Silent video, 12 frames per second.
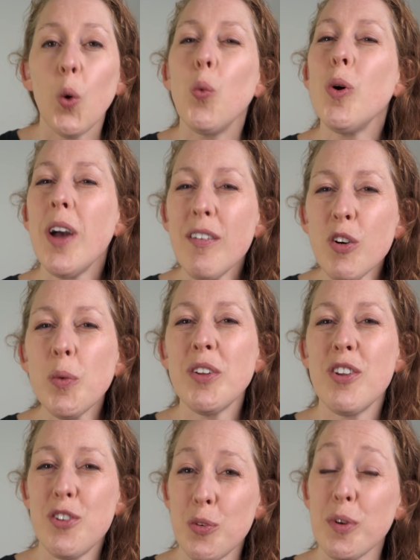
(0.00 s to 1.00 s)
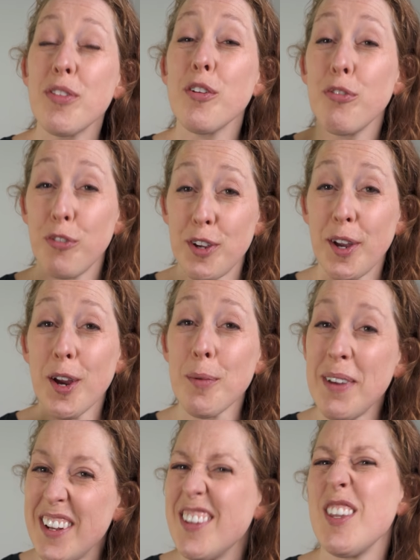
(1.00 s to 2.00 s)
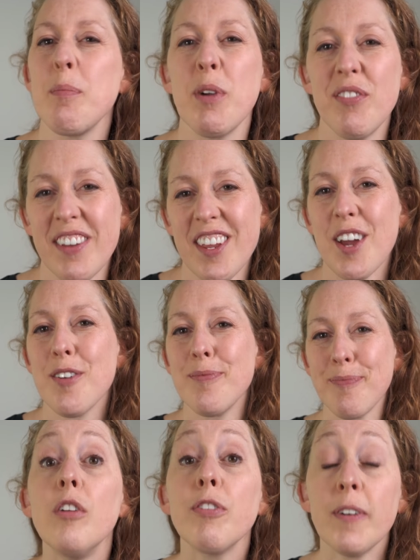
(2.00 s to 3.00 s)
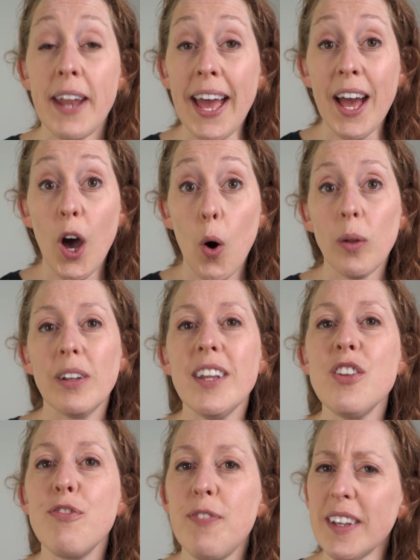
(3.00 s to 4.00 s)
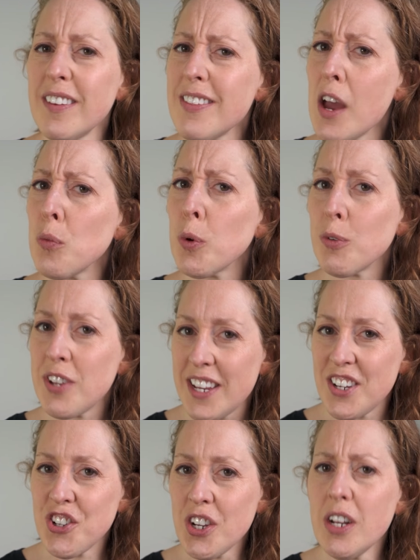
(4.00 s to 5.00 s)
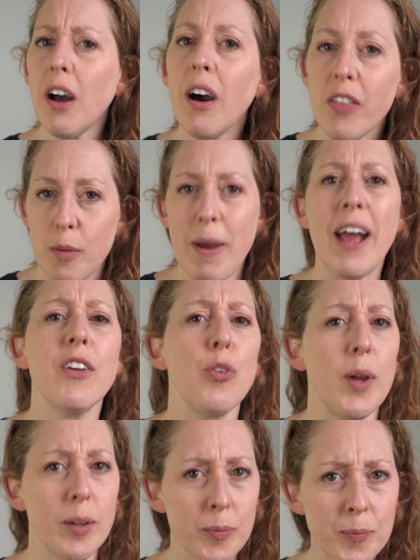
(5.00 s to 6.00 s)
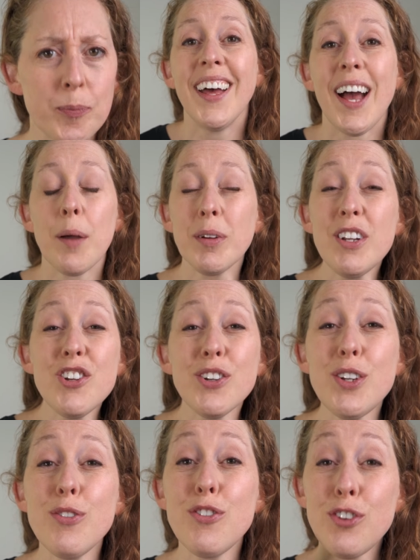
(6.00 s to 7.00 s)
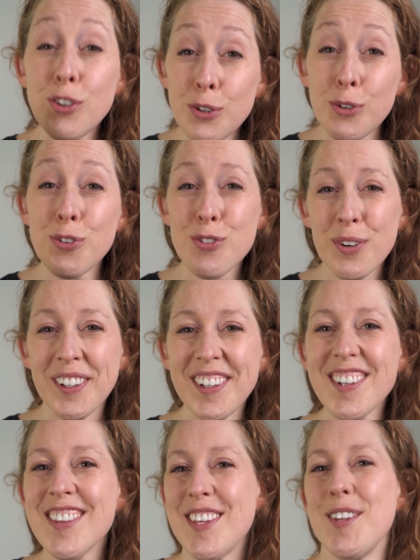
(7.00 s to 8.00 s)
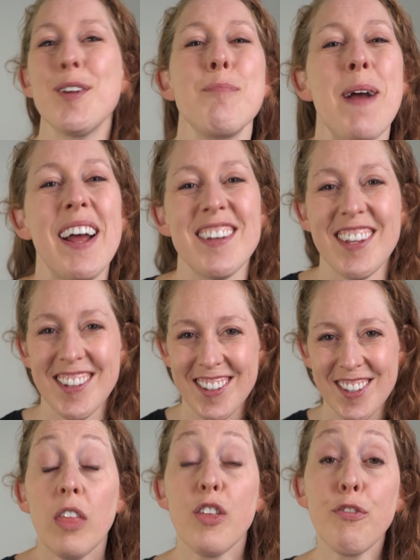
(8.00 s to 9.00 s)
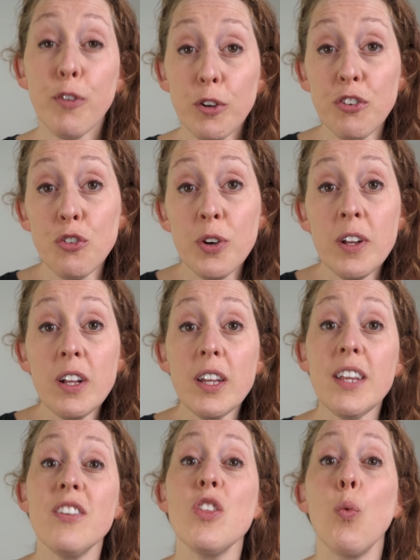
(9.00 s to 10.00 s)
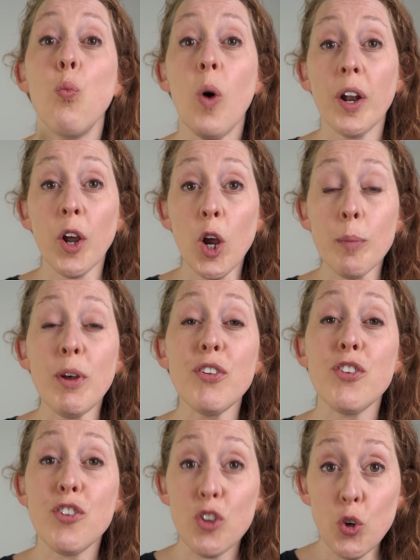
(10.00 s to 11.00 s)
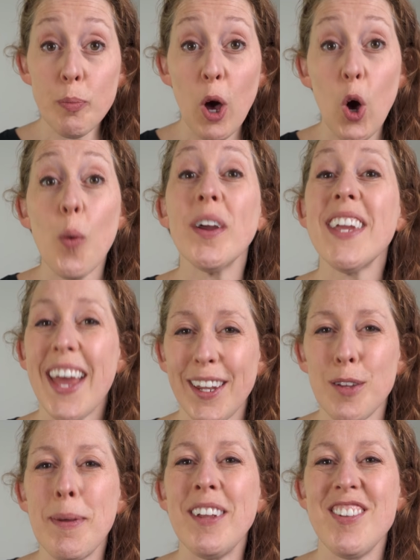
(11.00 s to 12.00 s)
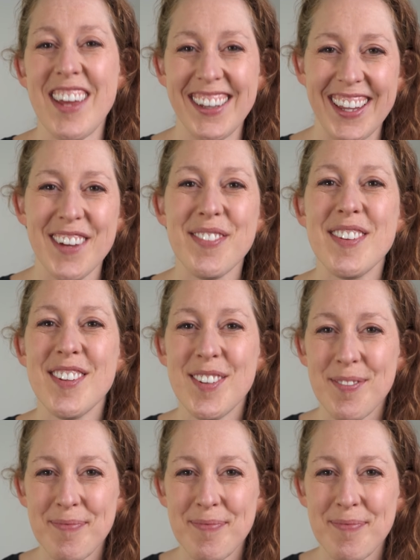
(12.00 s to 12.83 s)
We'll cover what to do with your free arm in a separate video. For now, let's fix that rotation on the backswing. I'm gonna show you two drills that you can practice. The first drill is the one arm Sumo kettlebell deadlift.